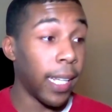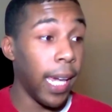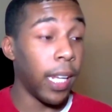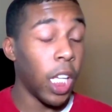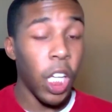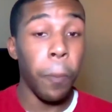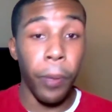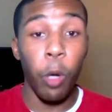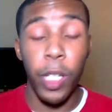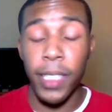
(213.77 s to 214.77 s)
And again, he
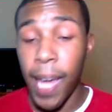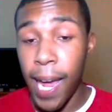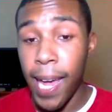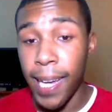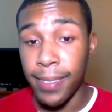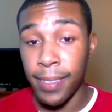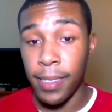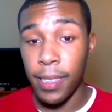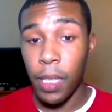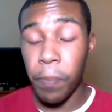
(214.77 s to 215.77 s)
broke his
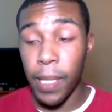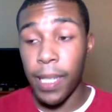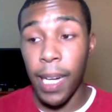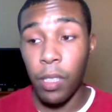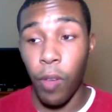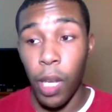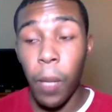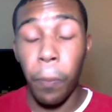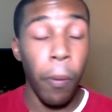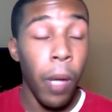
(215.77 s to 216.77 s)
hand because of
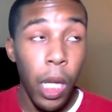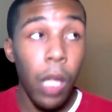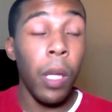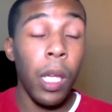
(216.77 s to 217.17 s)
it. He broke